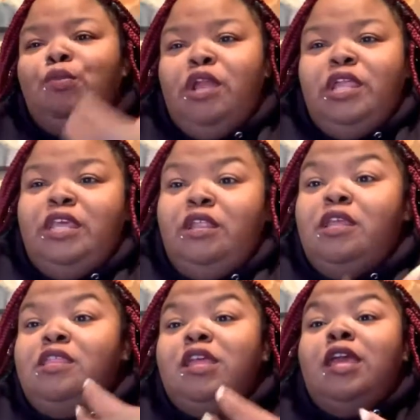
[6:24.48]
break down
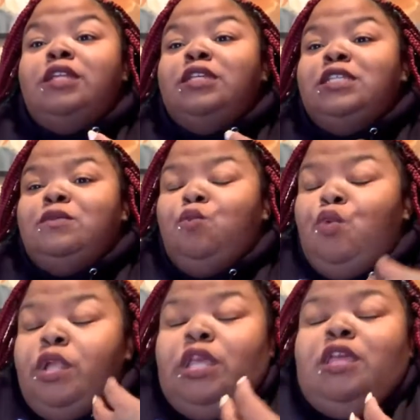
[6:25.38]
exactly
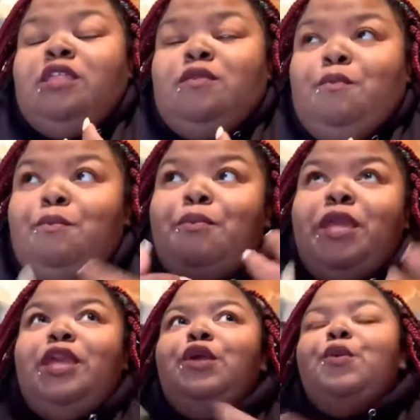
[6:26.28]
what is
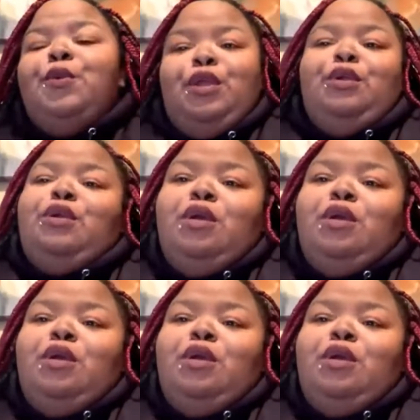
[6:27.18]
being queer?